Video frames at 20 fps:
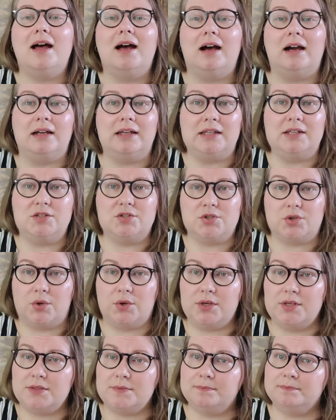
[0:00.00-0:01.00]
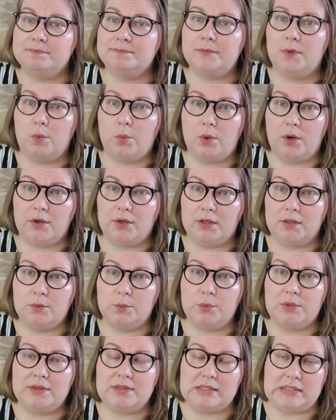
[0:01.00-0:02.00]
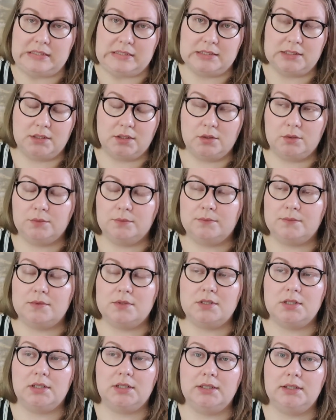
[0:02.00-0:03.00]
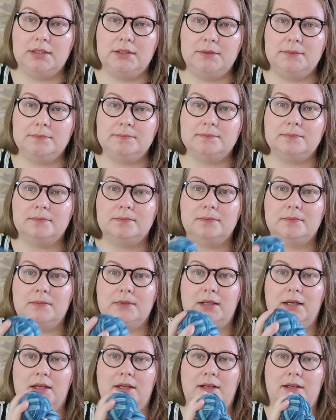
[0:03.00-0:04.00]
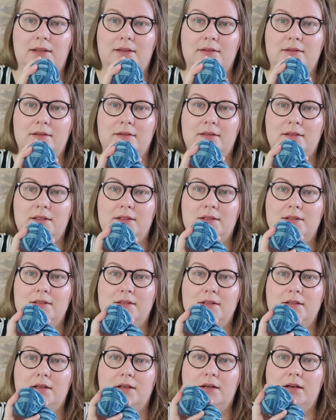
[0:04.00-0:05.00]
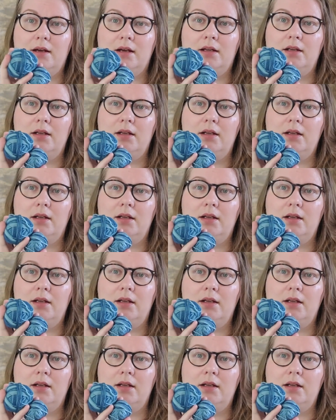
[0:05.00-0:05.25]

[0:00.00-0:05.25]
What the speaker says: I enjoyed working with indigo dyeing, and I